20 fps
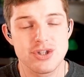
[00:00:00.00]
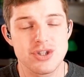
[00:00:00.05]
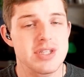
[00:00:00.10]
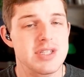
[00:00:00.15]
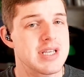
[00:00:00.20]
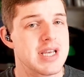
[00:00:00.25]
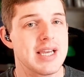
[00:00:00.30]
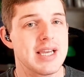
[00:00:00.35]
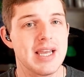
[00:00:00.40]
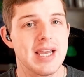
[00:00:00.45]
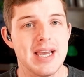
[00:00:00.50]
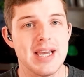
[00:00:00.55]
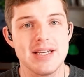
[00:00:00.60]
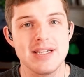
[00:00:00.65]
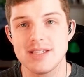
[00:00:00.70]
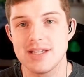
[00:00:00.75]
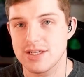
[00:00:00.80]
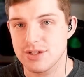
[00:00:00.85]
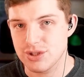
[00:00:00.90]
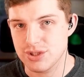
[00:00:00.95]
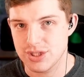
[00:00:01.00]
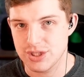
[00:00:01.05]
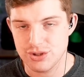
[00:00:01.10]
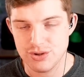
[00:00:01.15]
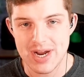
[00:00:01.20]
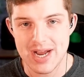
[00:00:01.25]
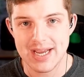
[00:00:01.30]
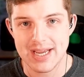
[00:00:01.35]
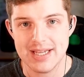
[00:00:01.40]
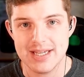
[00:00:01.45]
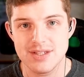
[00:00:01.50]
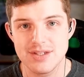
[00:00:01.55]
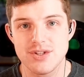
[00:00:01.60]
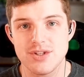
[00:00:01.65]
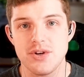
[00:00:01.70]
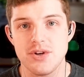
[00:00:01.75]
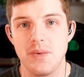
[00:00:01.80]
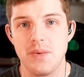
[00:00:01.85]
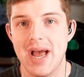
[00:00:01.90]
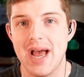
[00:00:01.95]
Just like in Dungeons and Dragons,
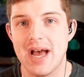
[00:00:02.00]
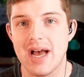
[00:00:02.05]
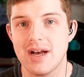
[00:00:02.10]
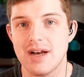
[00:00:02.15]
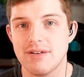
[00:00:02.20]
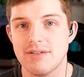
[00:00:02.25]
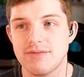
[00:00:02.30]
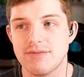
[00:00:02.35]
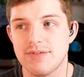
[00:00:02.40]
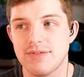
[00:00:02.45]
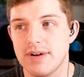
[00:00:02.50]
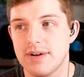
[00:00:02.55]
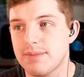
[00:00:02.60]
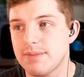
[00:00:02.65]
you have